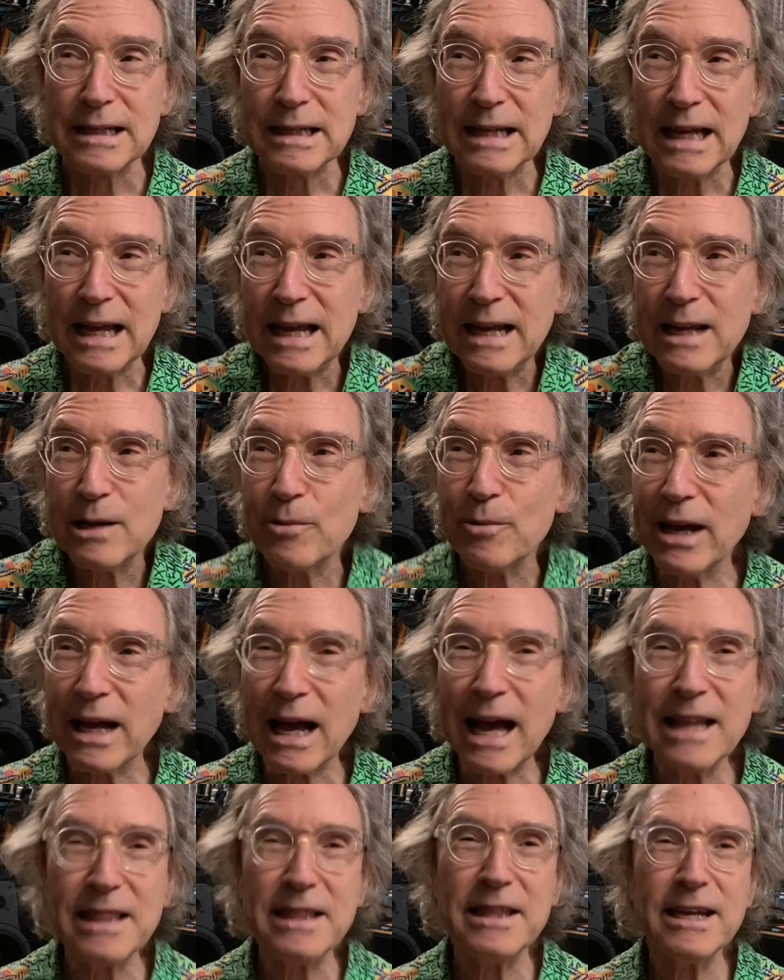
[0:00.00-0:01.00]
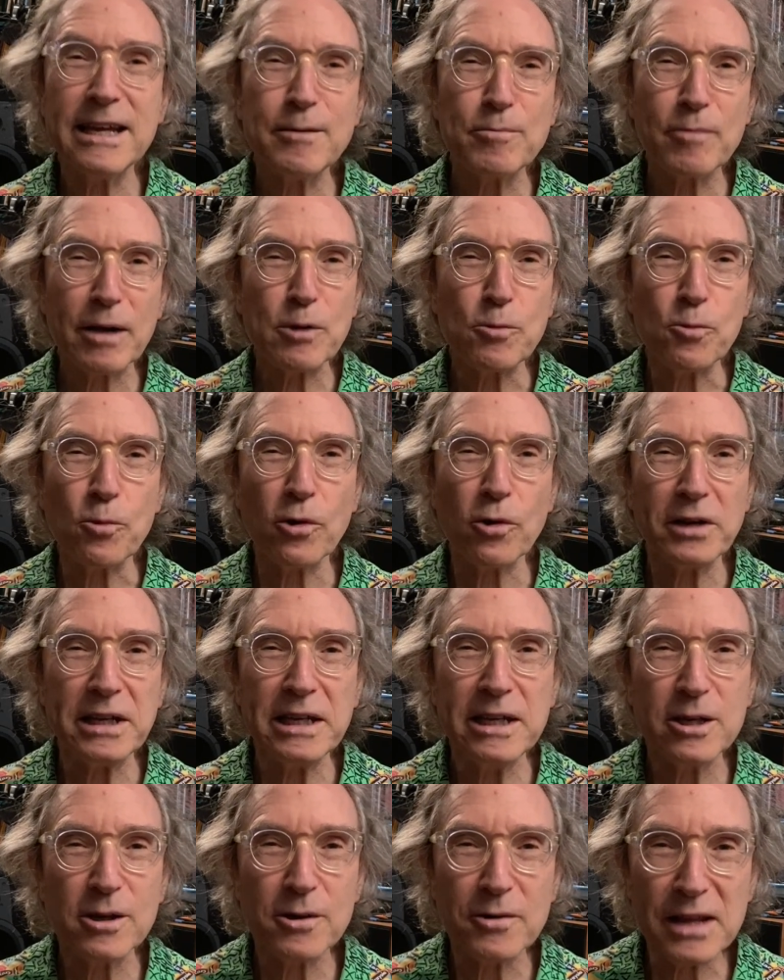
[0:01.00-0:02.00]
Anyway, I think my work
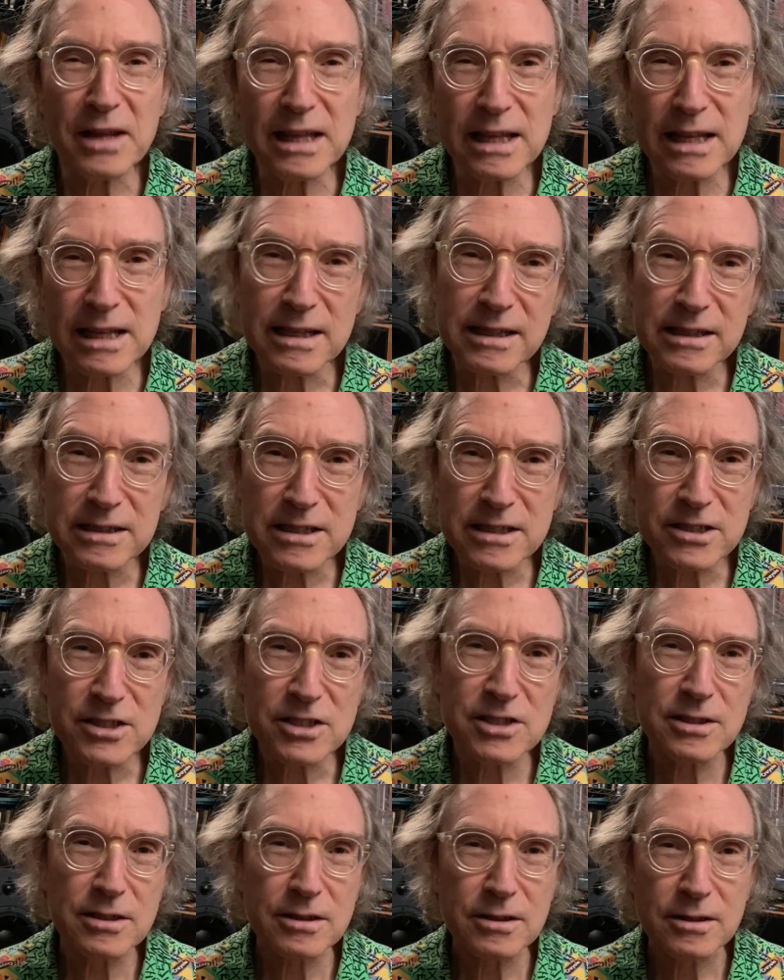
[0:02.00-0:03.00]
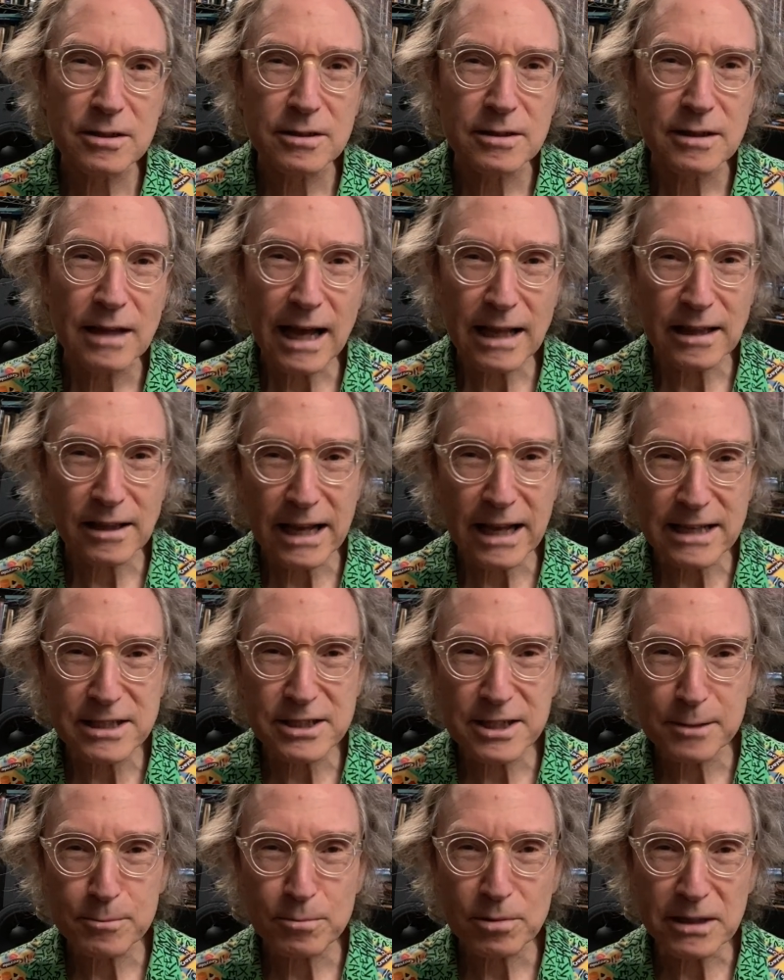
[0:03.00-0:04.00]
here is at last
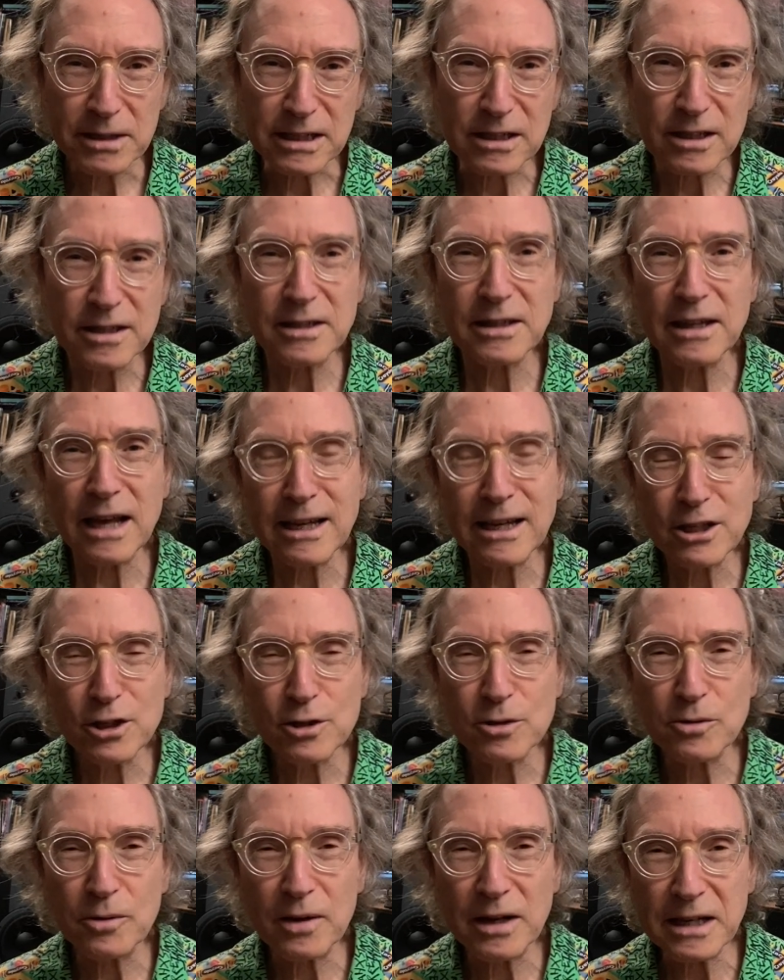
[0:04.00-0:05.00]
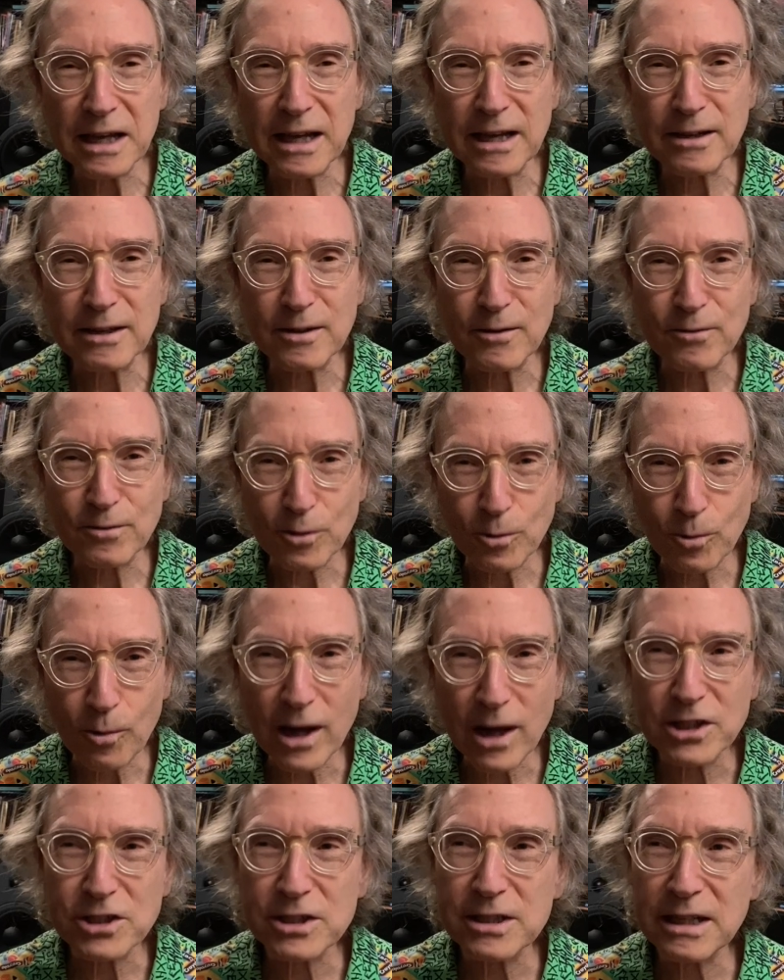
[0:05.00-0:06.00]
complete. Thank you again for
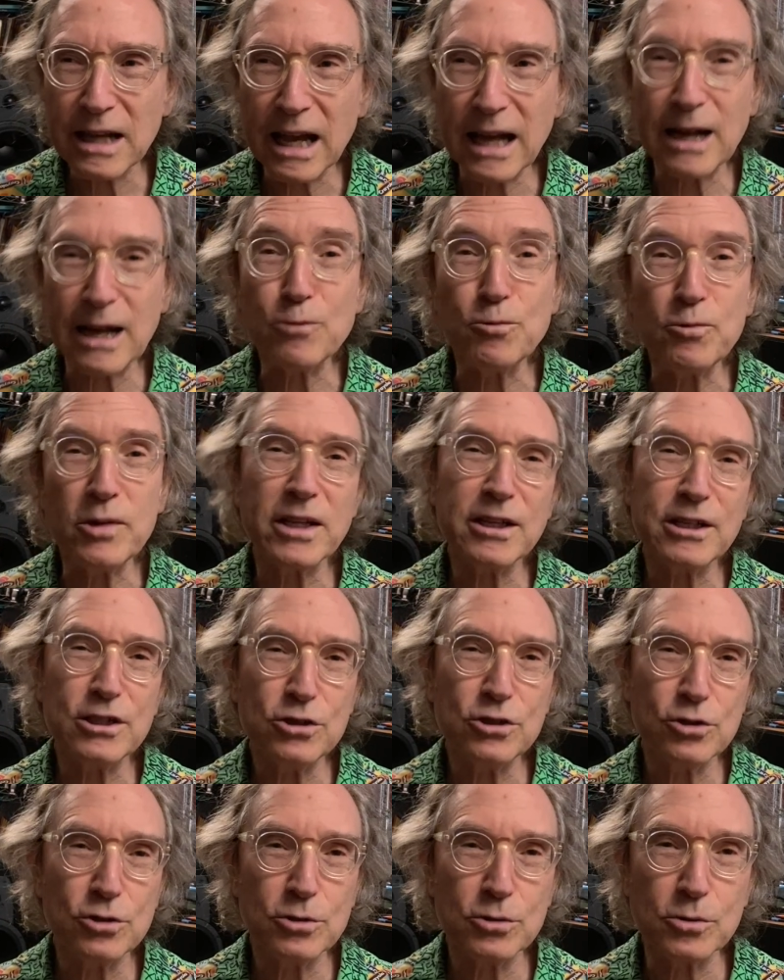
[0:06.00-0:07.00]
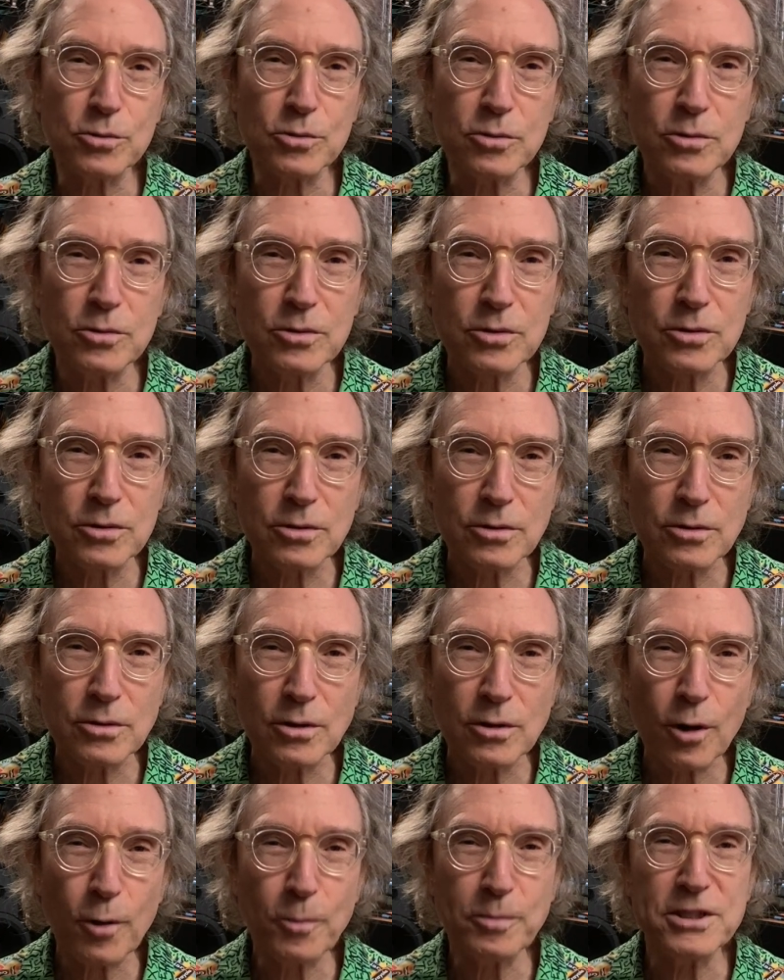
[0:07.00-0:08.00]
watching, and I really do
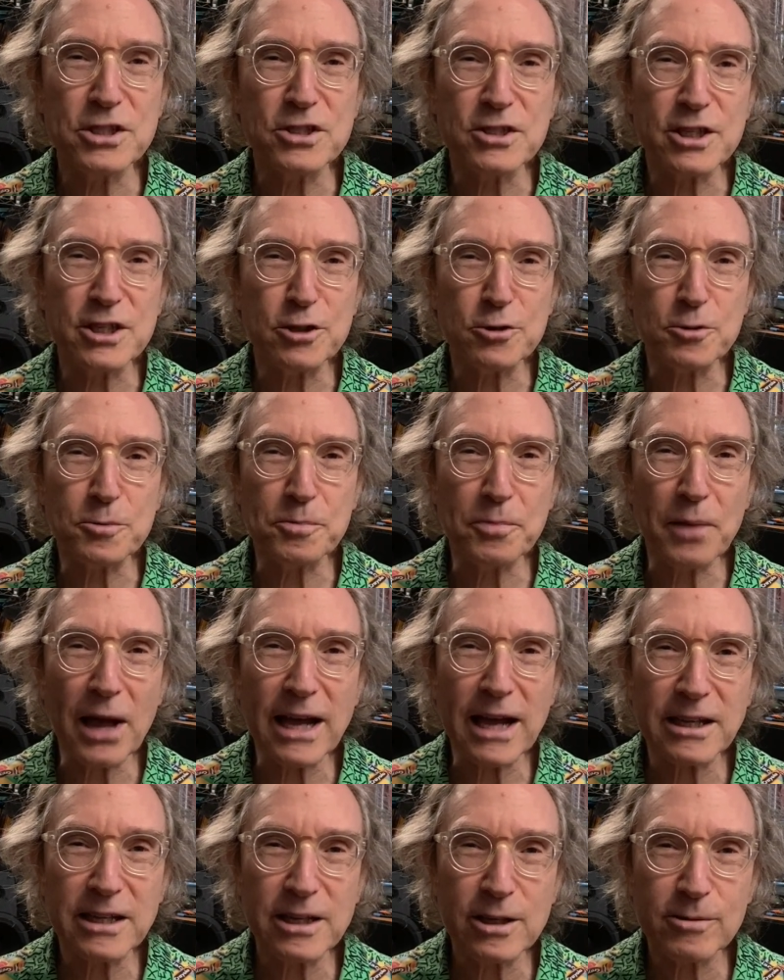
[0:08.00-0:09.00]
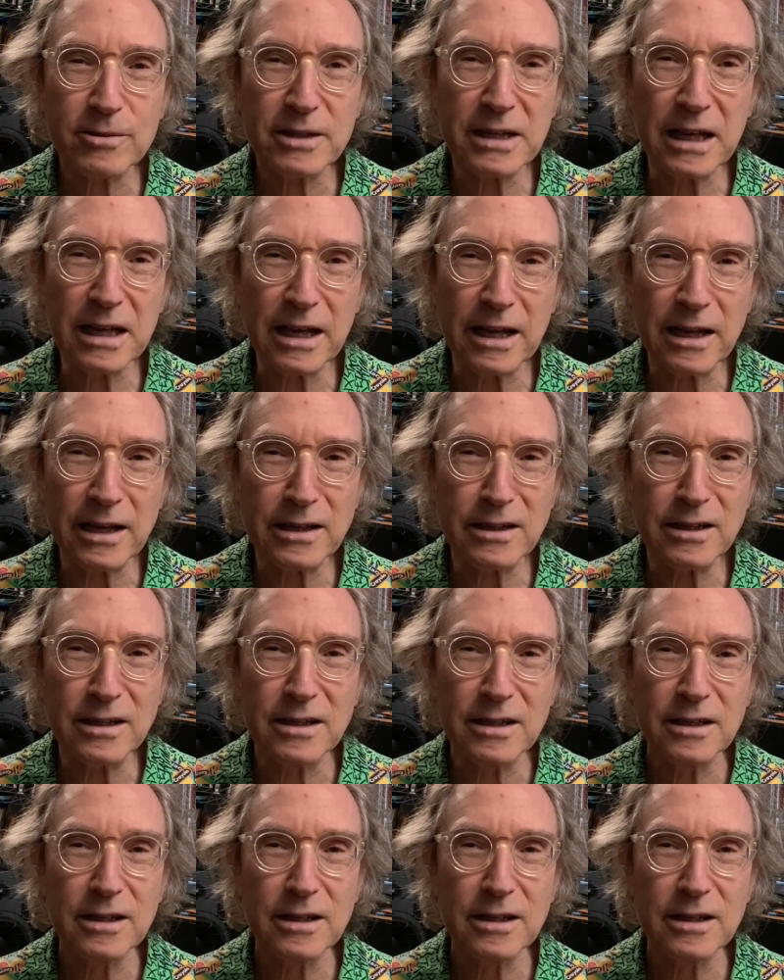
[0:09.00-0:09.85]
hope to see you back here again